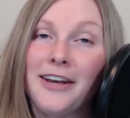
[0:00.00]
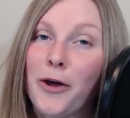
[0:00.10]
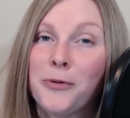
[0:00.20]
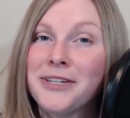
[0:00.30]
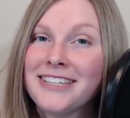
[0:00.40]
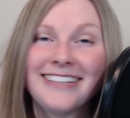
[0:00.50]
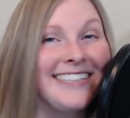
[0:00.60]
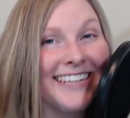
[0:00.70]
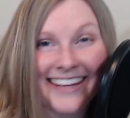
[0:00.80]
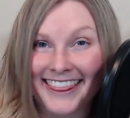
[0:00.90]
Now, I recently
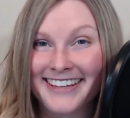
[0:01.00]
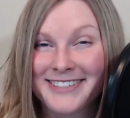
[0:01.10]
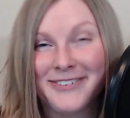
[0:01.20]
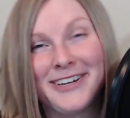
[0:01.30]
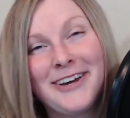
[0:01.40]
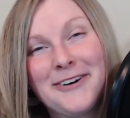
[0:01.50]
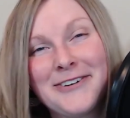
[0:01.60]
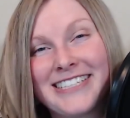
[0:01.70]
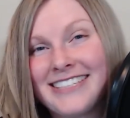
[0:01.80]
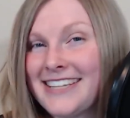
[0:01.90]
did this video,
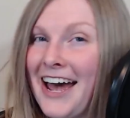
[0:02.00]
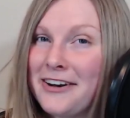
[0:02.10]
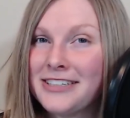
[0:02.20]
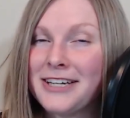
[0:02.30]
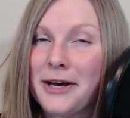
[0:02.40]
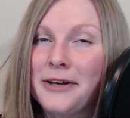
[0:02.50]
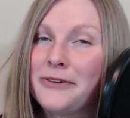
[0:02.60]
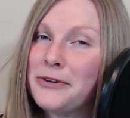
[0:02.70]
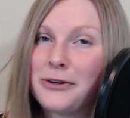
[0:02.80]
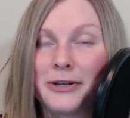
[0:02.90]
which is how to tell
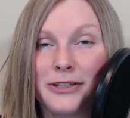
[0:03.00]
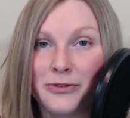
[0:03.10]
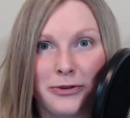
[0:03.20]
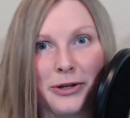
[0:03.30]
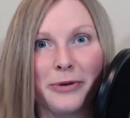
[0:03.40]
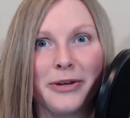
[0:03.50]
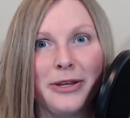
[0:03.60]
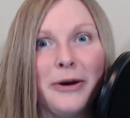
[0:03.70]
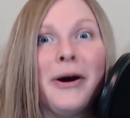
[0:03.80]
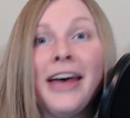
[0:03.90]
if a girl is flirting with
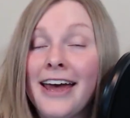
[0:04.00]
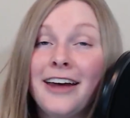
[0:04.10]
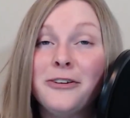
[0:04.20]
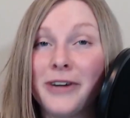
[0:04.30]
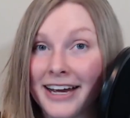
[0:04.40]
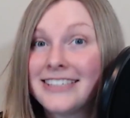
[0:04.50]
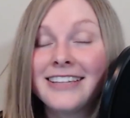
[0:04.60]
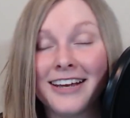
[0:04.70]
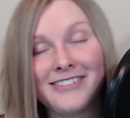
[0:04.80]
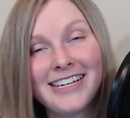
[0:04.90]
you, and you guys
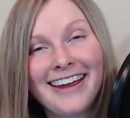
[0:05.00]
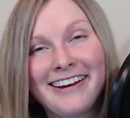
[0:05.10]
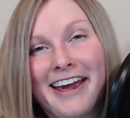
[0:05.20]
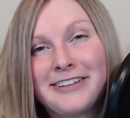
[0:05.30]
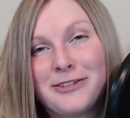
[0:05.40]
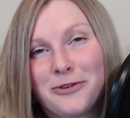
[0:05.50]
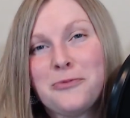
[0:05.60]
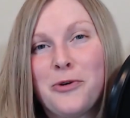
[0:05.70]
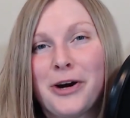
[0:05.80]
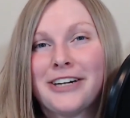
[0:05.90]
loved it and asked for
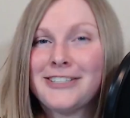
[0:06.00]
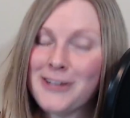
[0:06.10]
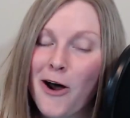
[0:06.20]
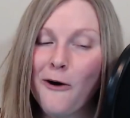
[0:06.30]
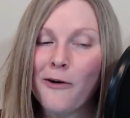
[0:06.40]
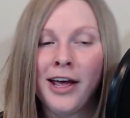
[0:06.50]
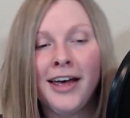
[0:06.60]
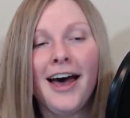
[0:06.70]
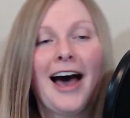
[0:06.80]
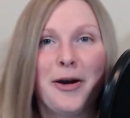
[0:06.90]
more. So
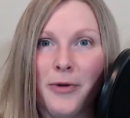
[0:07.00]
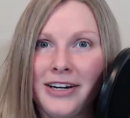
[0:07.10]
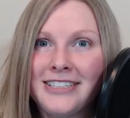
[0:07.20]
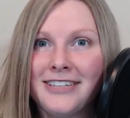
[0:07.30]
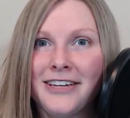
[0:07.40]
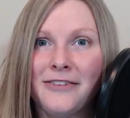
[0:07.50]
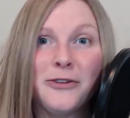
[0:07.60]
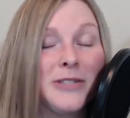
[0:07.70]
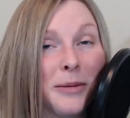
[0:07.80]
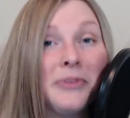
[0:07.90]
I wanted to give you
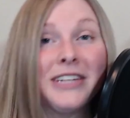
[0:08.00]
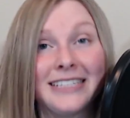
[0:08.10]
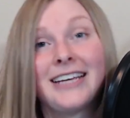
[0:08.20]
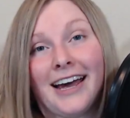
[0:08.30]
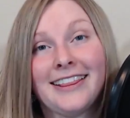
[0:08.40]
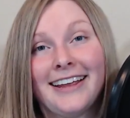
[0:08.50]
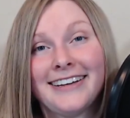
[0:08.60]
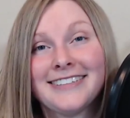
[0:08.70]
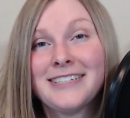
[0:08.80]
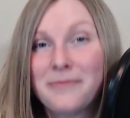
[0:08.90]
some of these
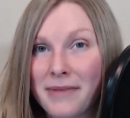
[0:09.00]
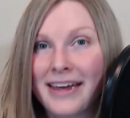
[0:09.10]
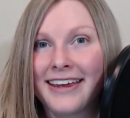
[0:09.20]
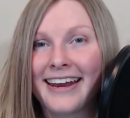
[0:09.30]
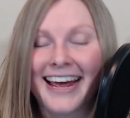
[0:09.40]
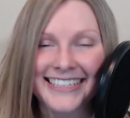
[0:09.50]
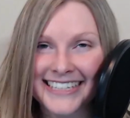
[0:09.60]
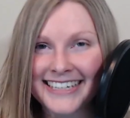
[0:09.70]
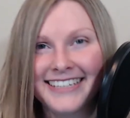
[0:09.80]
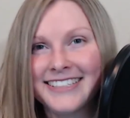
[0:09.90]
guidelines to make it as
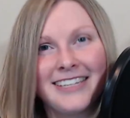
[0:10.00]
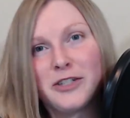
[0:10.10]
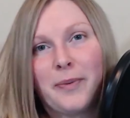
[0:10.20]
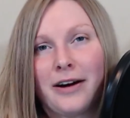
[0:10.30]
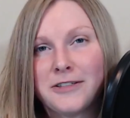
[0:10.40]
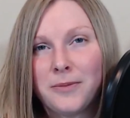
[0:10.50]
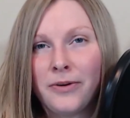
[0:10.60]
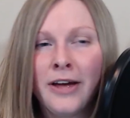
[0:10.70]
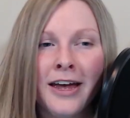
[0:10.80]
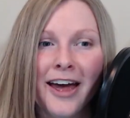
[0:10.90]
easy as possible
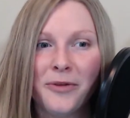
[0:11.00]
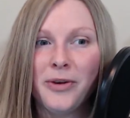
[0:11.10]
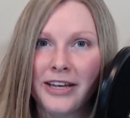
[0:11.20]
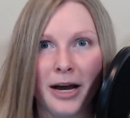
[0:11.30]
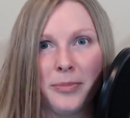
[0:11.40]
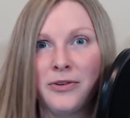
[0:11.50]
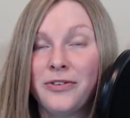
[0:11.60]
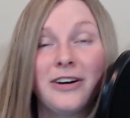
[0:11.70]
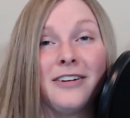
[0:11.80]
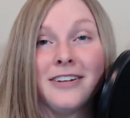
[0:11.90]
and really help you
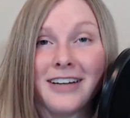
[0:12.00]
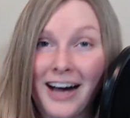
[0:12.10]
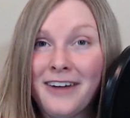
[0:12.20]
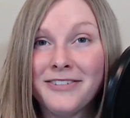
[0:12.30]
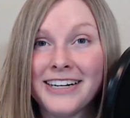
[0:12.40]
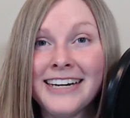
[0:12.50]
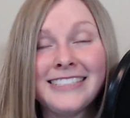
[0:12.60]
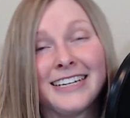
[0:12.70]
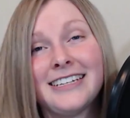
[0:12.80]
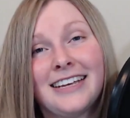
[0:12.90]
feel
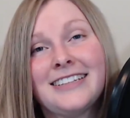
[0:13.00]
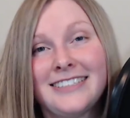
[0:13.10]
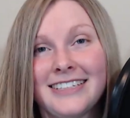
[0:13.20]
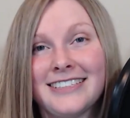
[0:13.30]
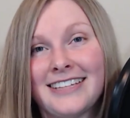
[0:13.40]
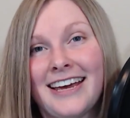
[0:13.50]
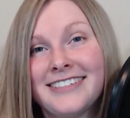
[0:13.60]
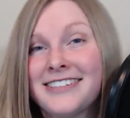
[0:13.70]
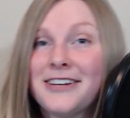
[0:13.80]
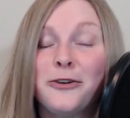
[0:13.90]
confident and get the
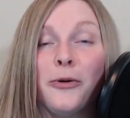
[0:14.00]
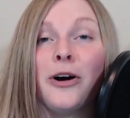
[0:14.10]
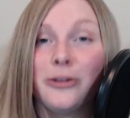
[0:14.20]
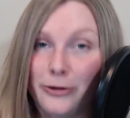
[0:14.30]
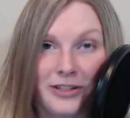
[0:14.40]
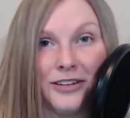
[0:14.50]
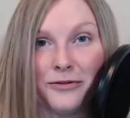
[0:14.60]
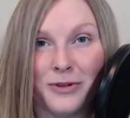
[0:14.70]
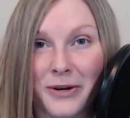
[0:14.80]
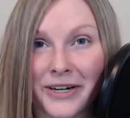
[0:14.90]
success that you are looking
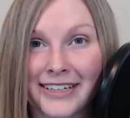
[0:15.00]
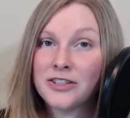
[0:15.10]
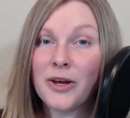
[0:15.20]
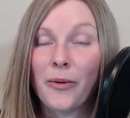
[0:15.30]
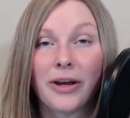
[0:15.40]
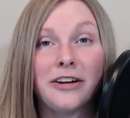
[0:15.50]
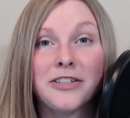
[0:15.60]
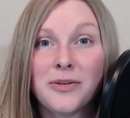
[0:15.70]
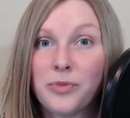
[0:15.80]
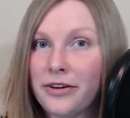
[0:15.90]
for. So here are
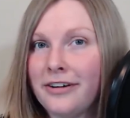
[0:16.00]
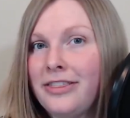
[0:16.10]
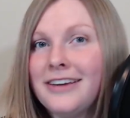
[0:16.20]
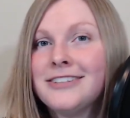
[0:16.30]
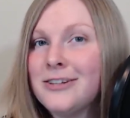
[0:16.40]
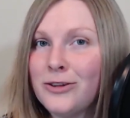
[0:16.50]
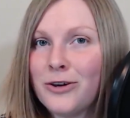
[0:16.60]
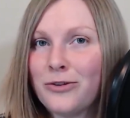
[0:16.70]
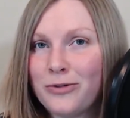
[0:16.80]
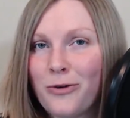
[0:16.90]
some really good things to
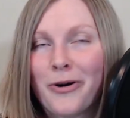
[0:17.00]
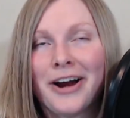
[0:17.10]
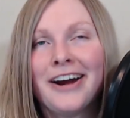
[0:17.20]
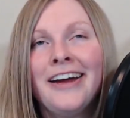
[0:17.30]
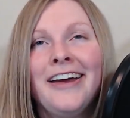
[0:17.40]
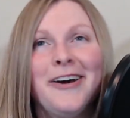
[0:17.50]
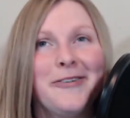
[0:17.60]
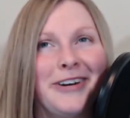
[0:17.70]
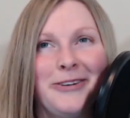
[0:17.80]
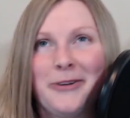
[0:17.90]
look for
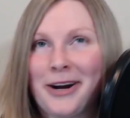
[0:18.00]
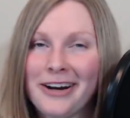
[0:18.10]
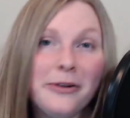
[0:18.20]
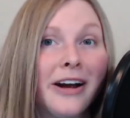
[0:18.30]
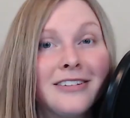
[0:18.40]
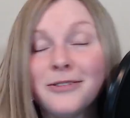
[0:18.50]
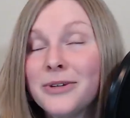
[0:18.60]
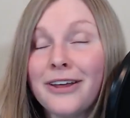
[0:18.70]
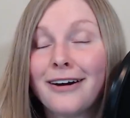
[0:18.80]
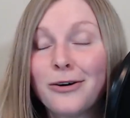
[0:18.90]
when you are interacting with
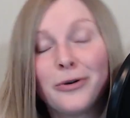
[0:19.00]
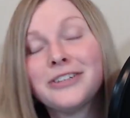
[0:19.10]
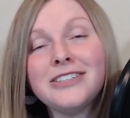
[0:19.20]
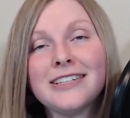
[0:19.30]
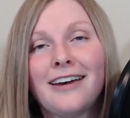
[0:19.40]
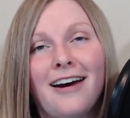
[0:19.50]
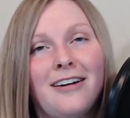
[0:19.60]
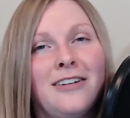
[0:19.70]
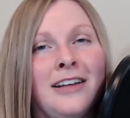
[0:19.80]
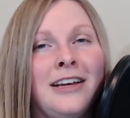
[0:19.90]
that gorgeous
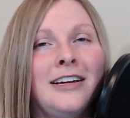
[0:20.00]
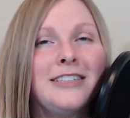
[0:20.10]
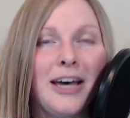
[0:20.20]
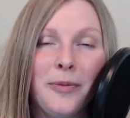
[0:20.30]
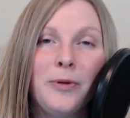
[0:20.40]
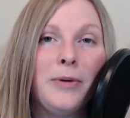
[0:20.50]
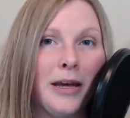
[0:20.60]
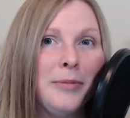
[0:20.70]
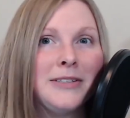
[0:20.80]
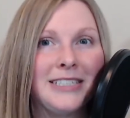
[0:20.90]
gal to help you be
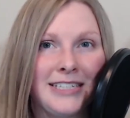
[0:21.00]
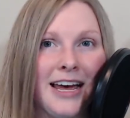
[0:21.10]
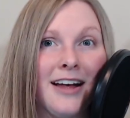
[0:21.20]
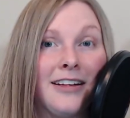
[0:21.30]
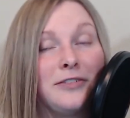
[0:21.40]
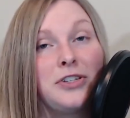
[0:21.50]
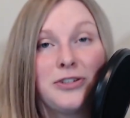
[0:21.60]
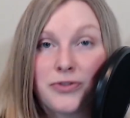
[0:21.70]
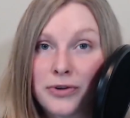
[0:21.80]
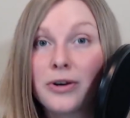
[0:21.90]
able to tell if she
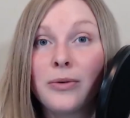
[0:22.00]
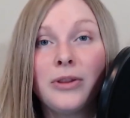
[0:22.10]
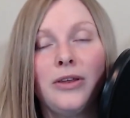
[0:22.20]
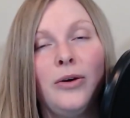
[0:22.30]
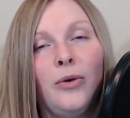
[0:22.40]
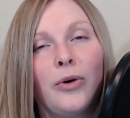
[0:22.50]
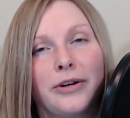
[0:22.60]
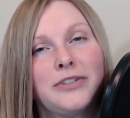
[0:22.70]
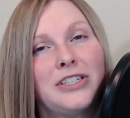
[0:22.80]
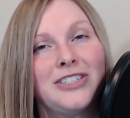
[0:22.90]
is flirting with you or
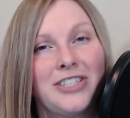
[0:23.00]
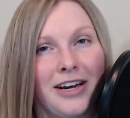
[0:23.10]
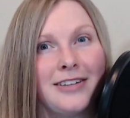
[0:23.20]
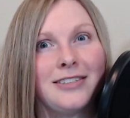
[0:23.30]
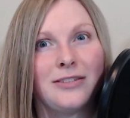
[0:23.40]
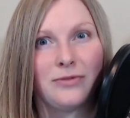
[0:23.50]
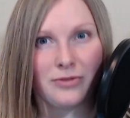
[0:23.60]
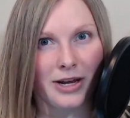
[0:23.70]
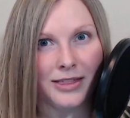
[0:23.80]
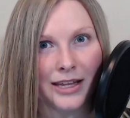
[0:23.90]
if she's just
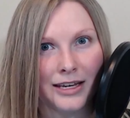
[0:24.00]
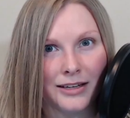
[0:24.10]
friendly.